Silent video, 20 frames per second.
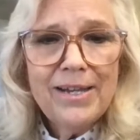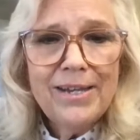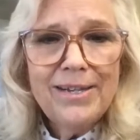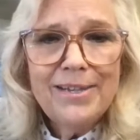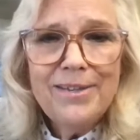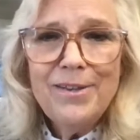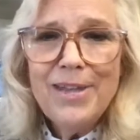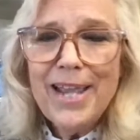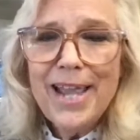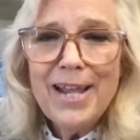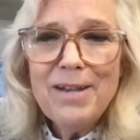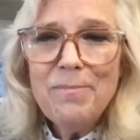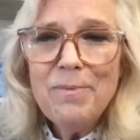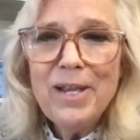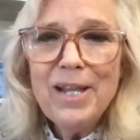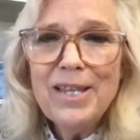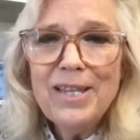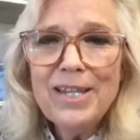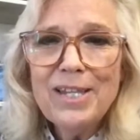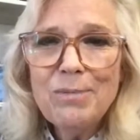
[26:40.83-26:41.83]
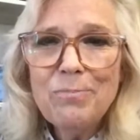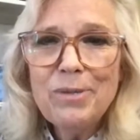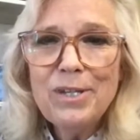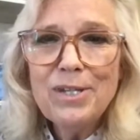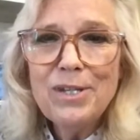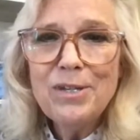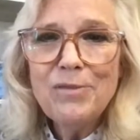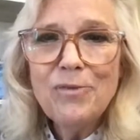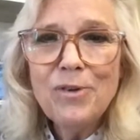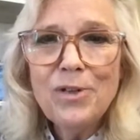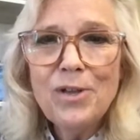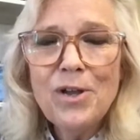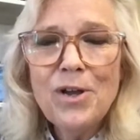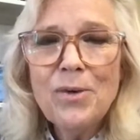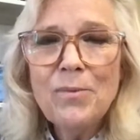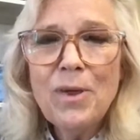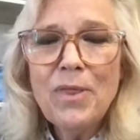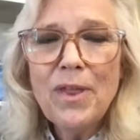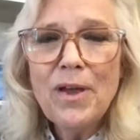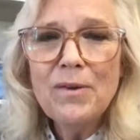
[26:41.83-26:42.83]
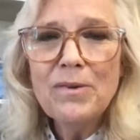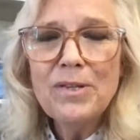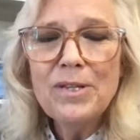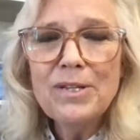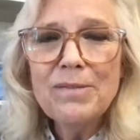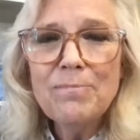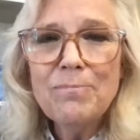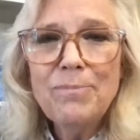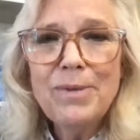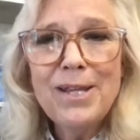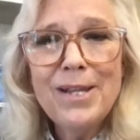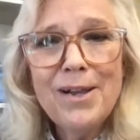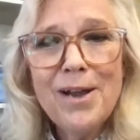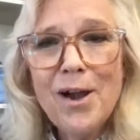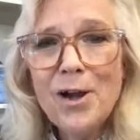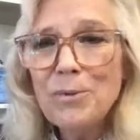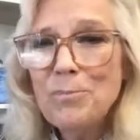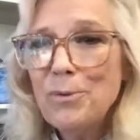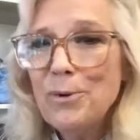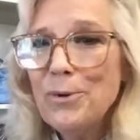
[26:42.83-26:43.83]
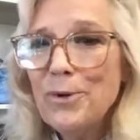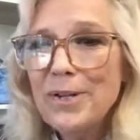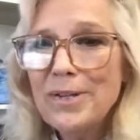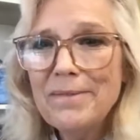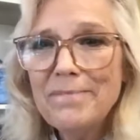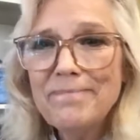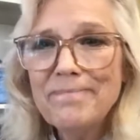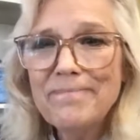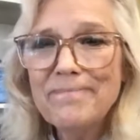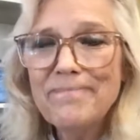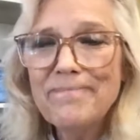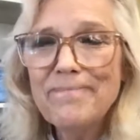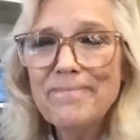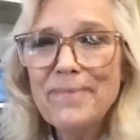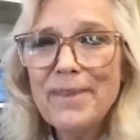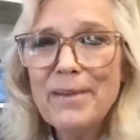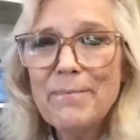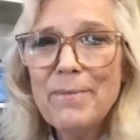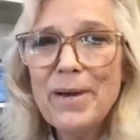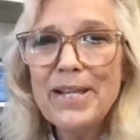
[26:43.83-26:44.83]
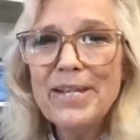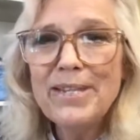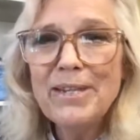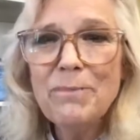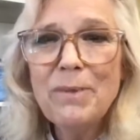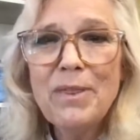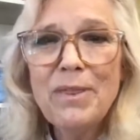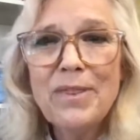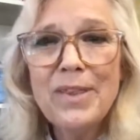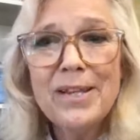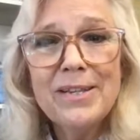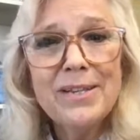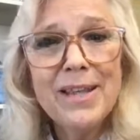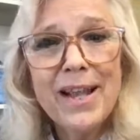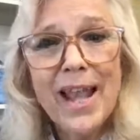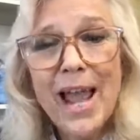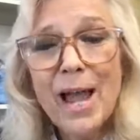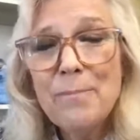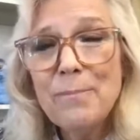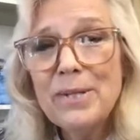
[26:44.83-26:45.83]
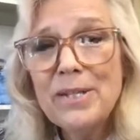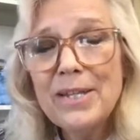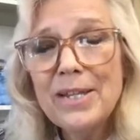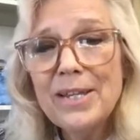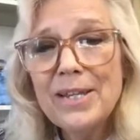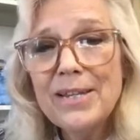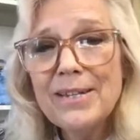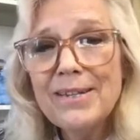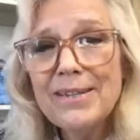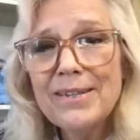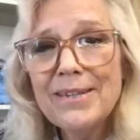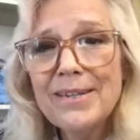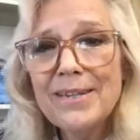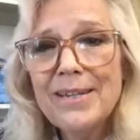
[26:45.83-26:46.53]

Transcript: You can't be in this business for long without being heartbroken by some of the things that happen to kids.